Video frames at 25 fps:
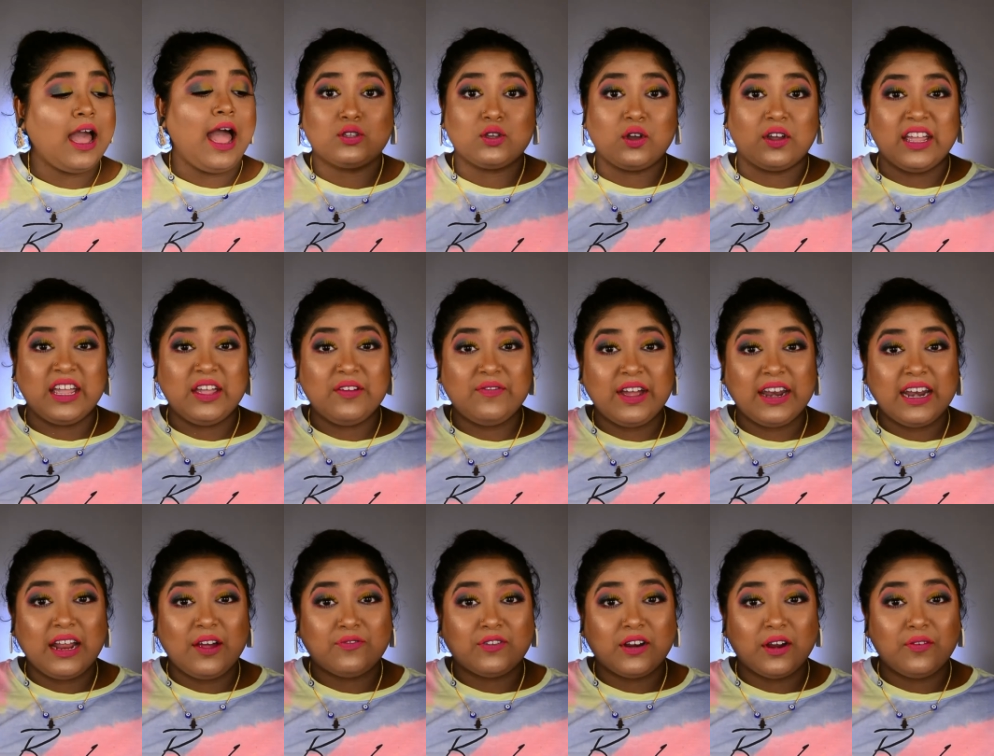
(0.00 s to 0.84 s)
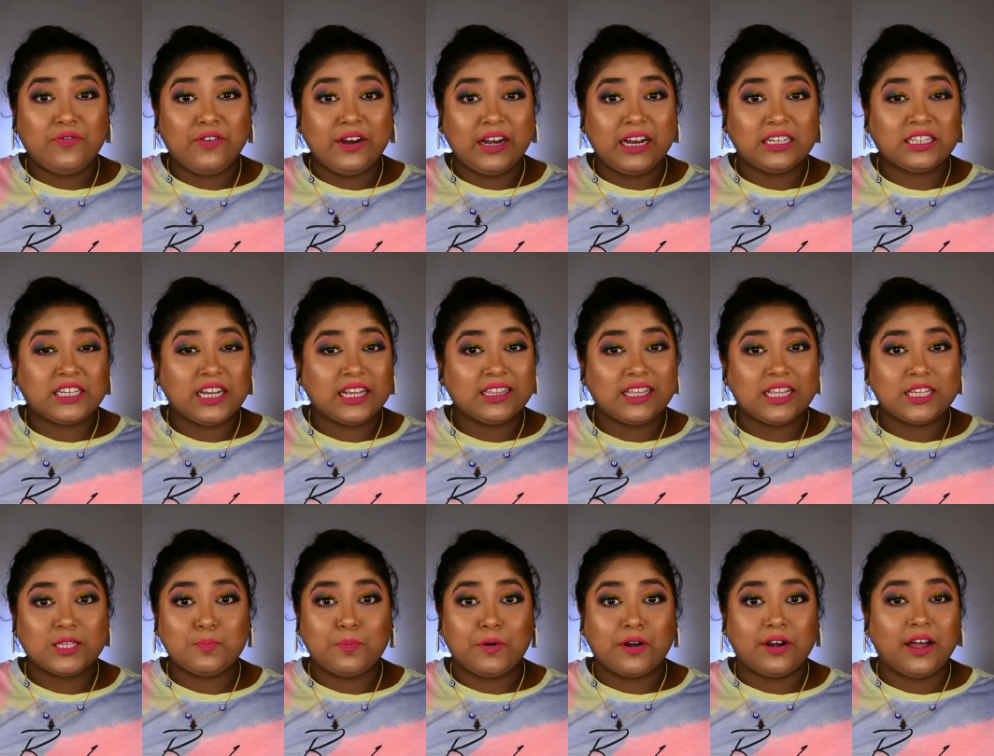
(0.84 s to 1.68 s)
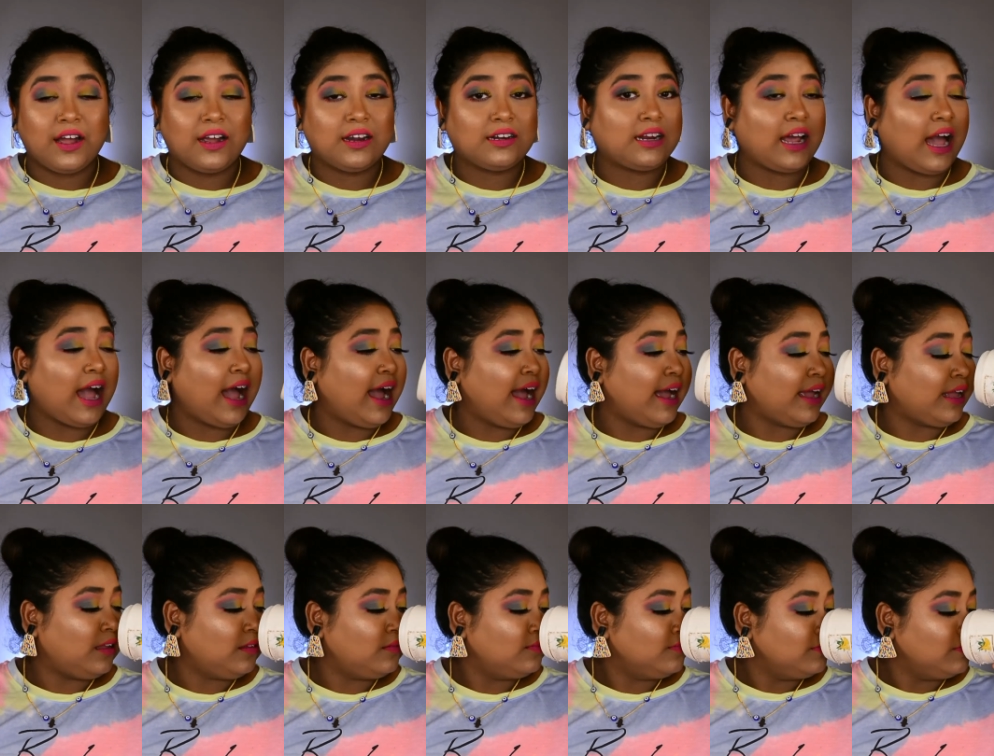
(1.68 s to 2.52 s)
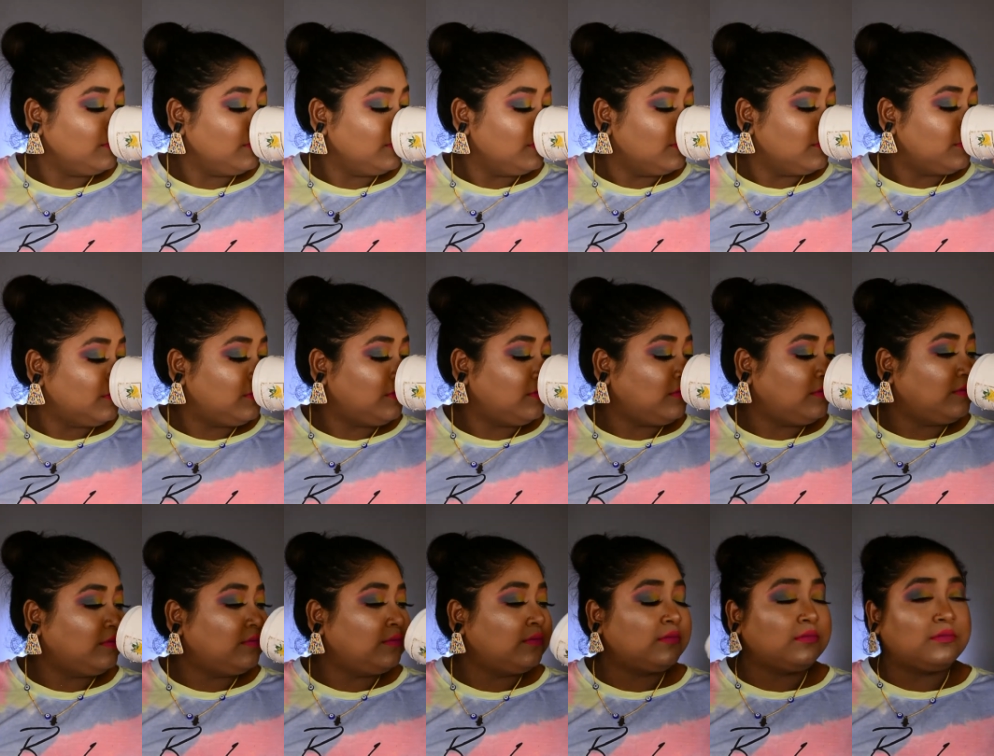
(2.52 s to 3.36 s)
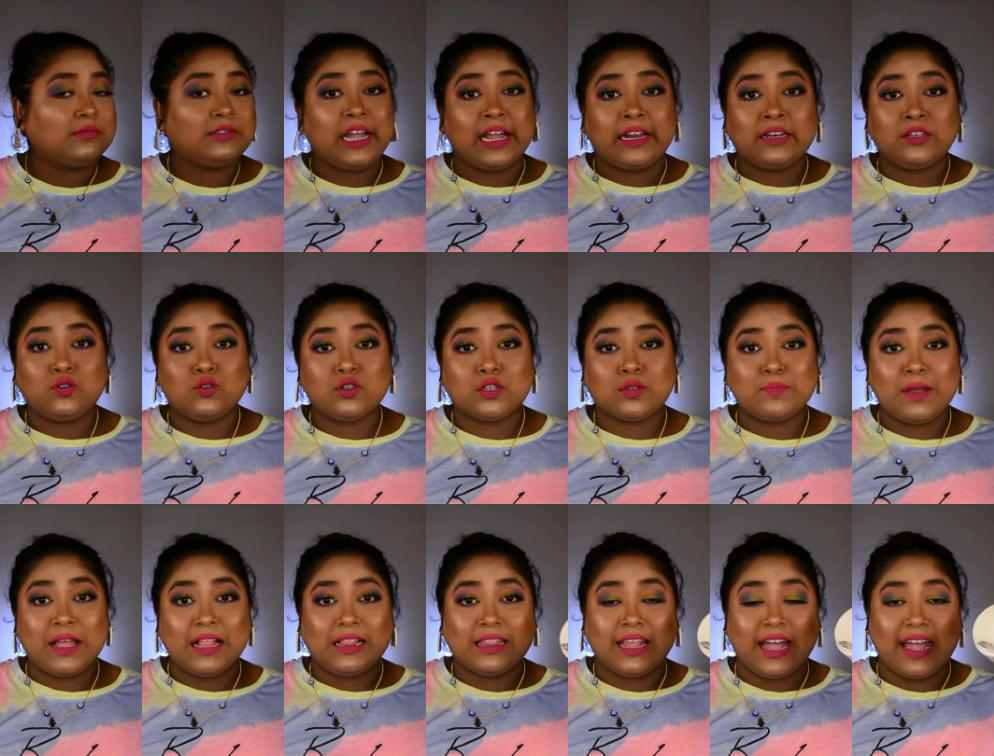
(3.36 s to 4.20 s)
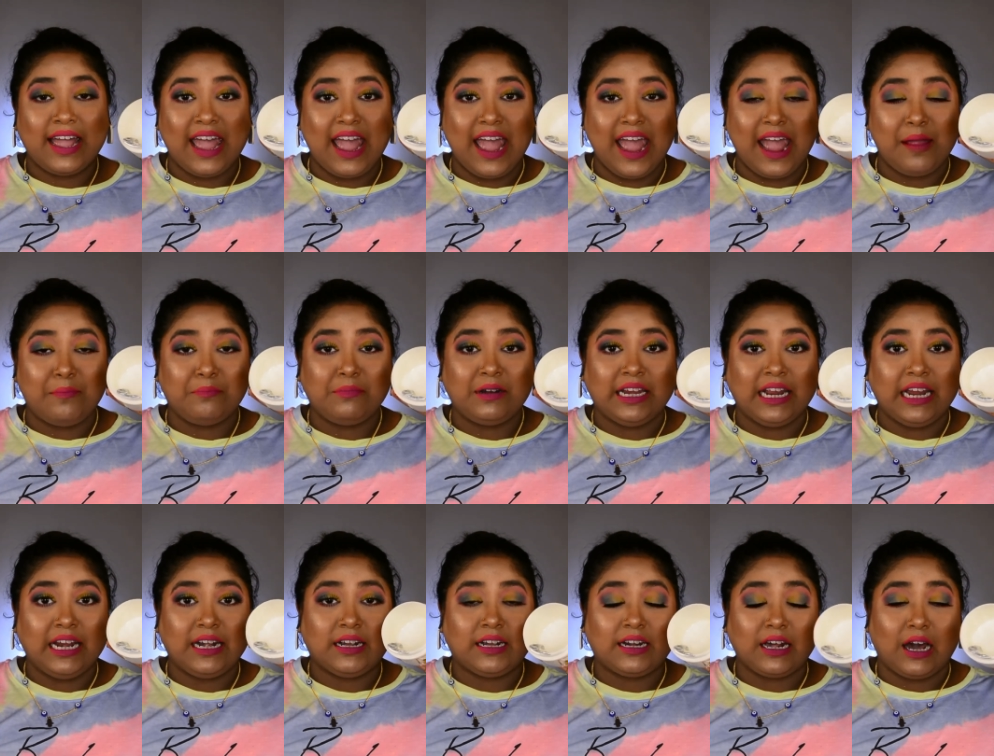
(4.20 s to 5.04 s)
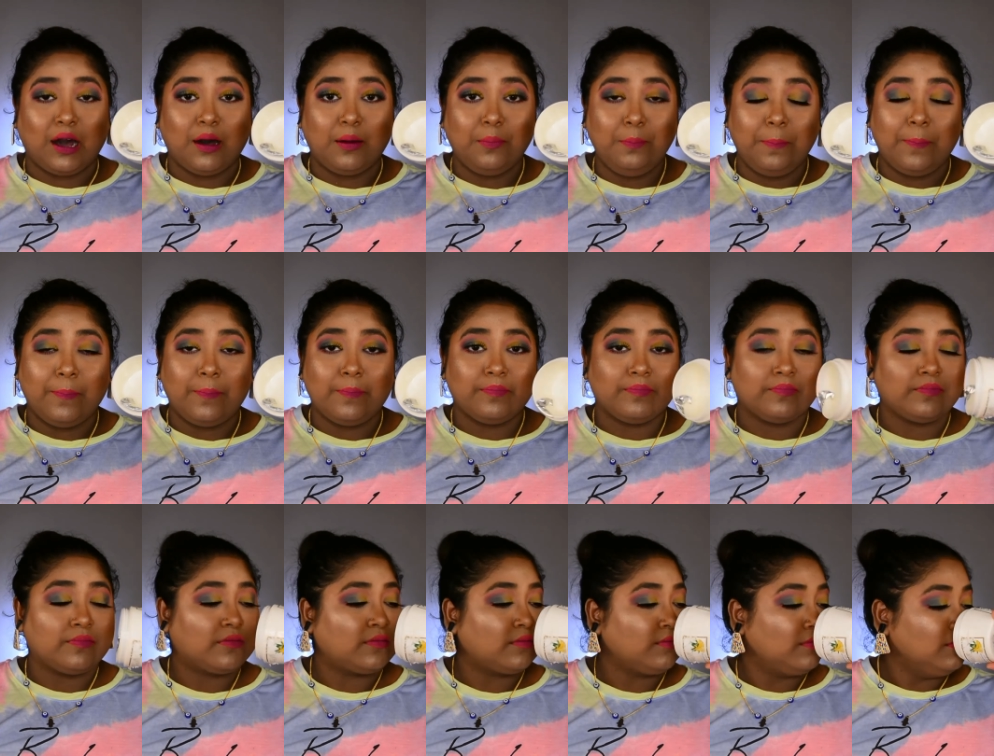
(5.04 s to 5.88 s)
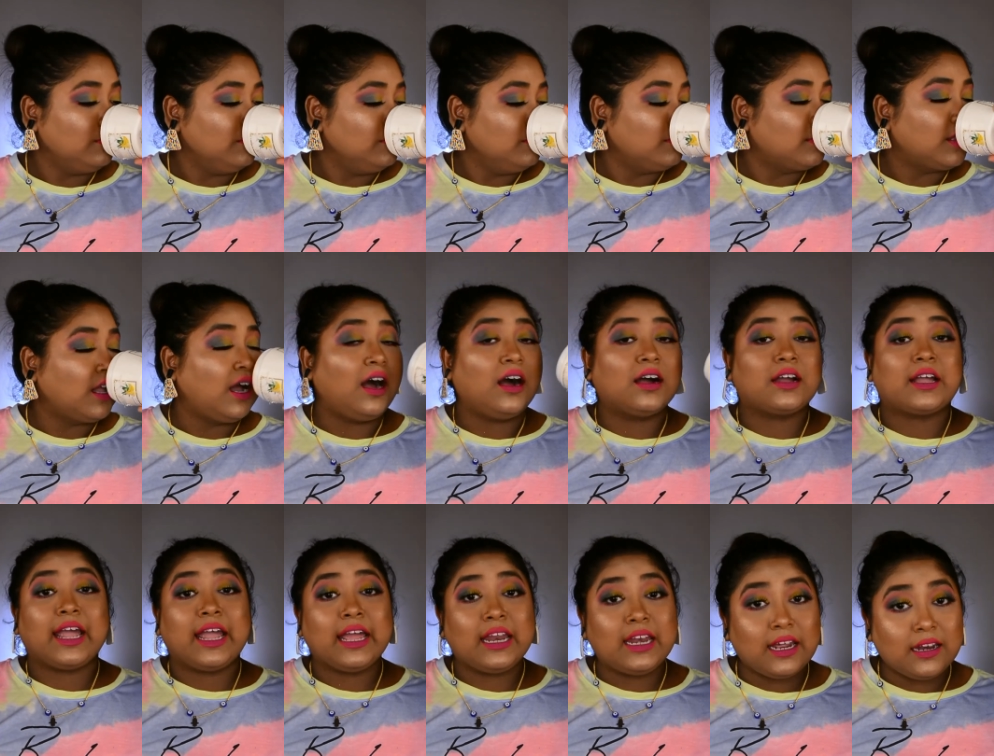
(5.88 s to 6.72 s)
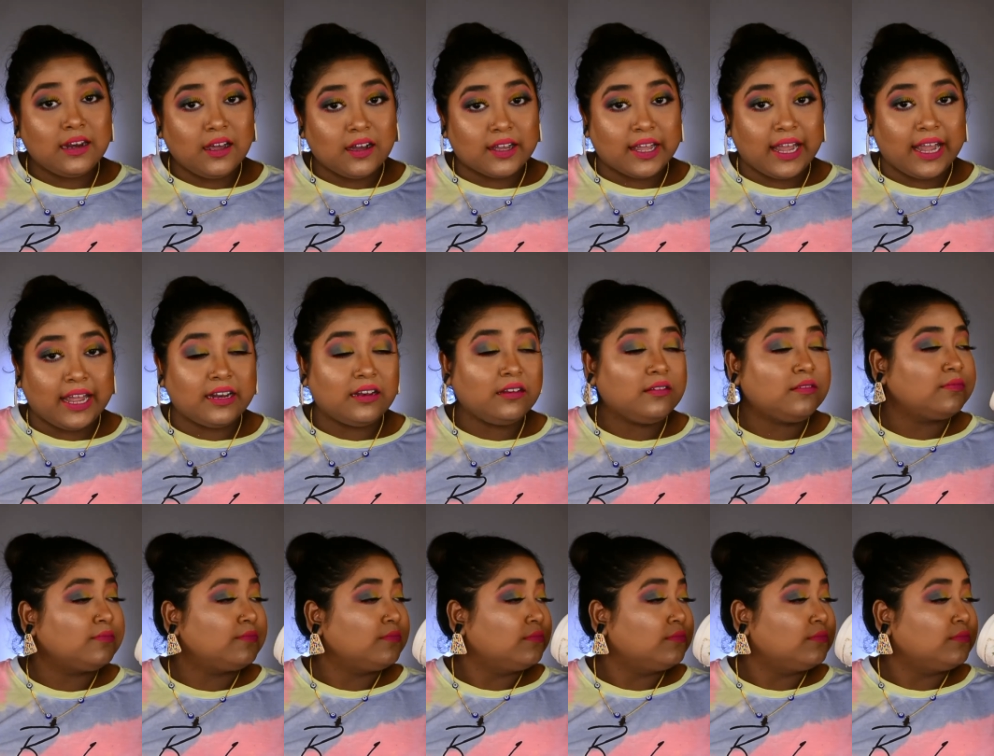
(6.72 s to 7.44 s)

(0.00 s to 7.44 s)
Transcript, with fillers: So even after finishing this product, I tend to smell the empty tub again and again